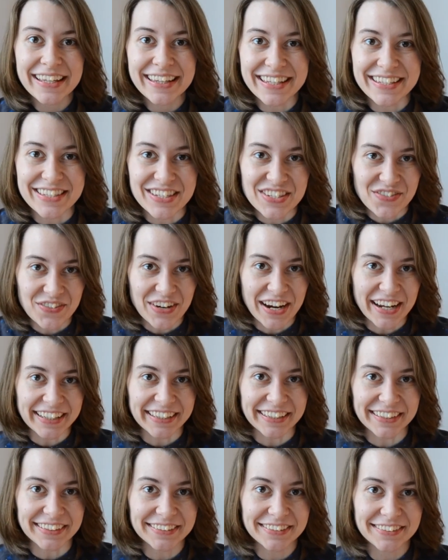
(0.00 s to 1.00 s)
this is
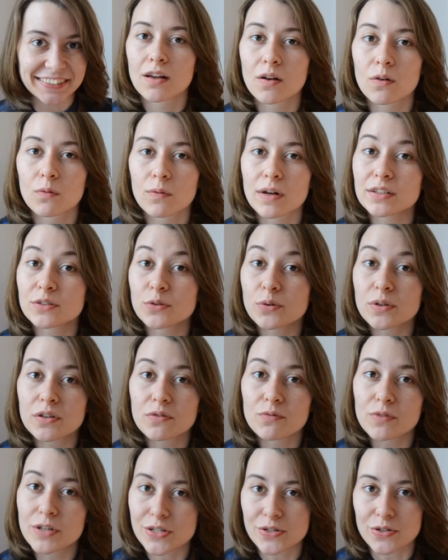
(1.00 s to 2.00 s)
Riley. While
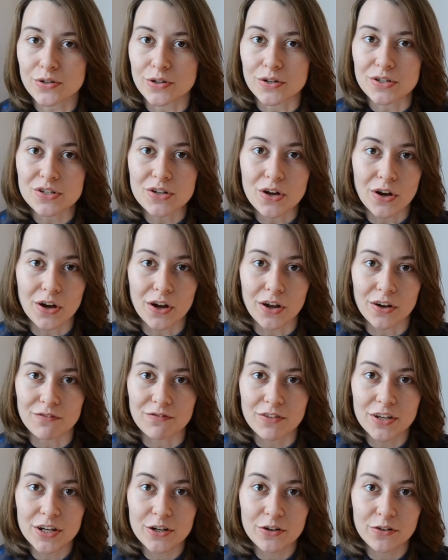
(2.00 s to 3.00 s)
doing research on
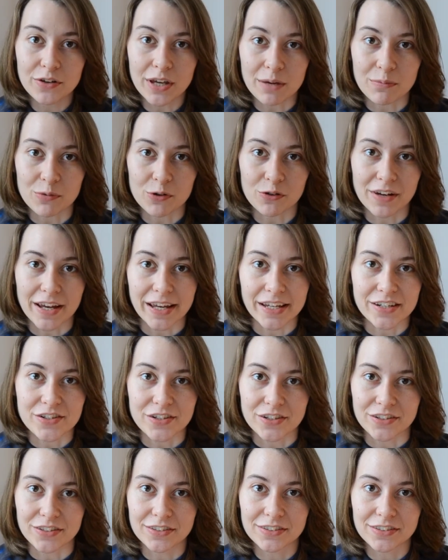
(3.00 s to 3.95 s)
video game creation,